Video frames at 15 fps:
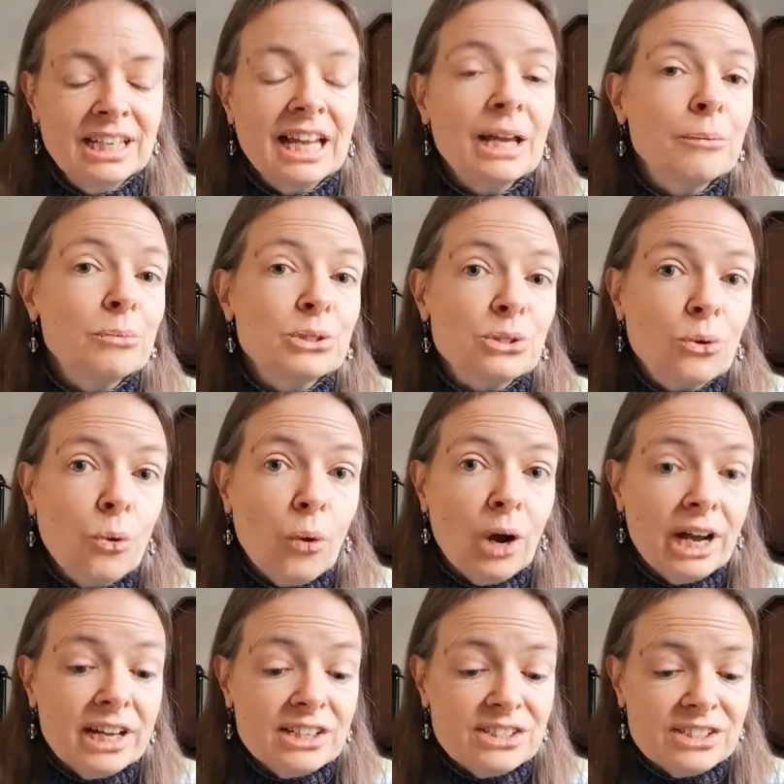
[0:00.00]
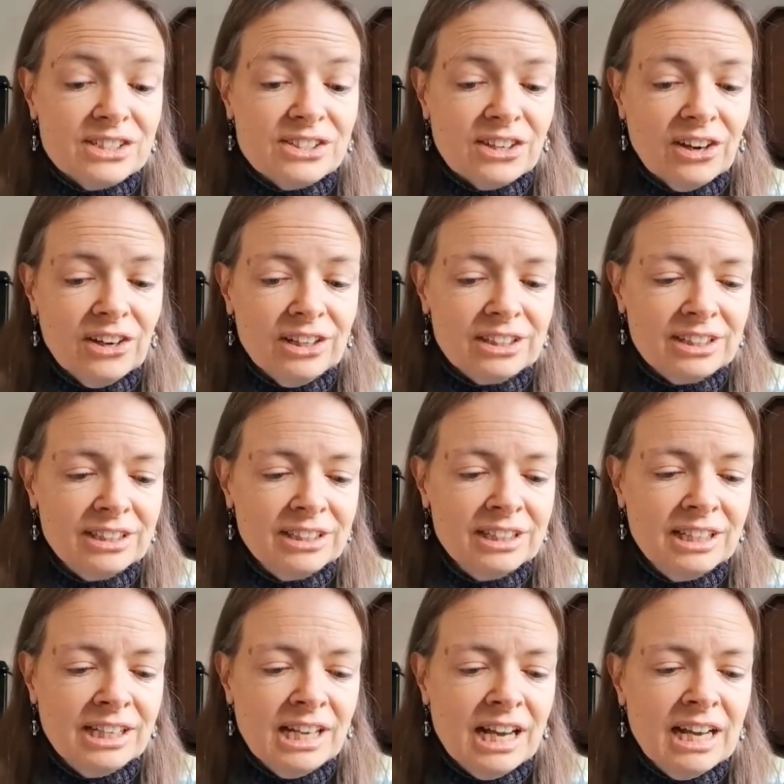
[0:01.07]
It was quiet and dark,
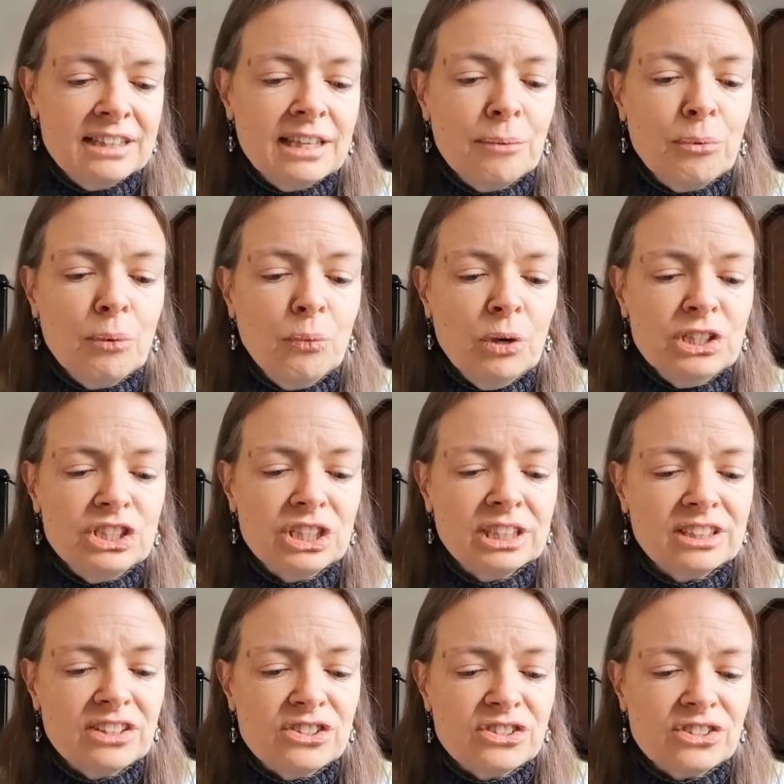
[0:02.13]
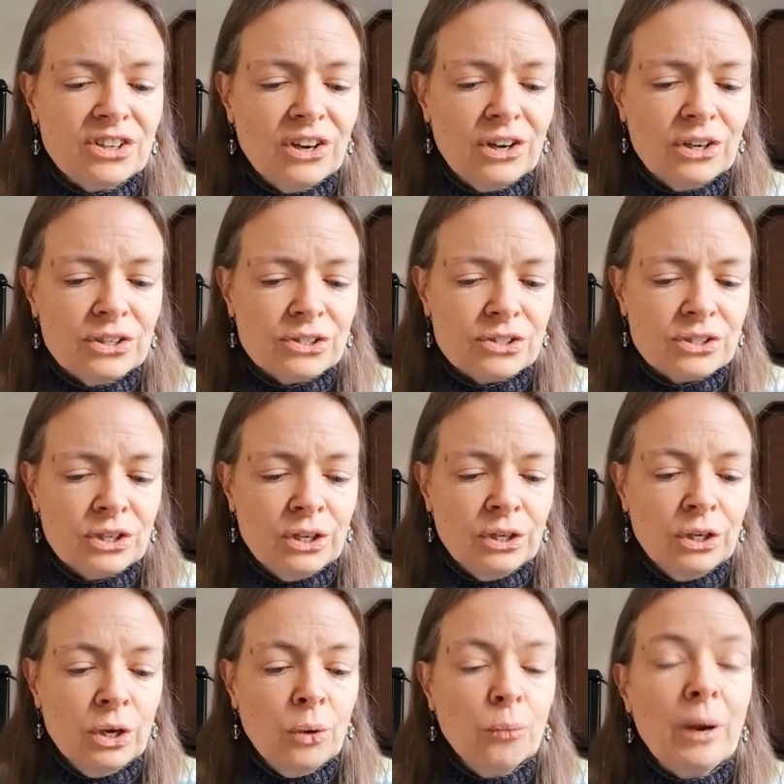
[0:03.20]
and they were watching the stars
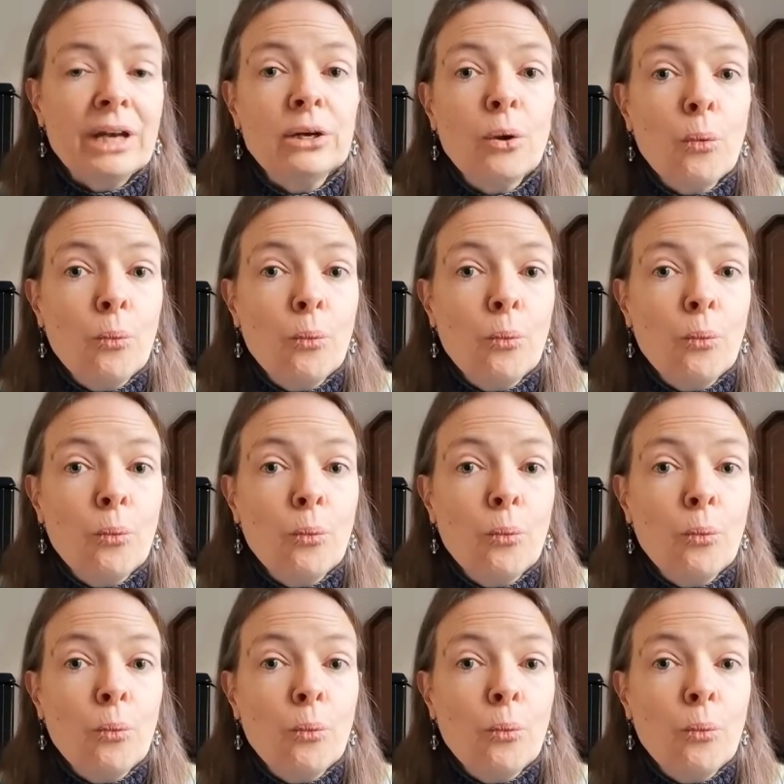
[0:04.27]
when,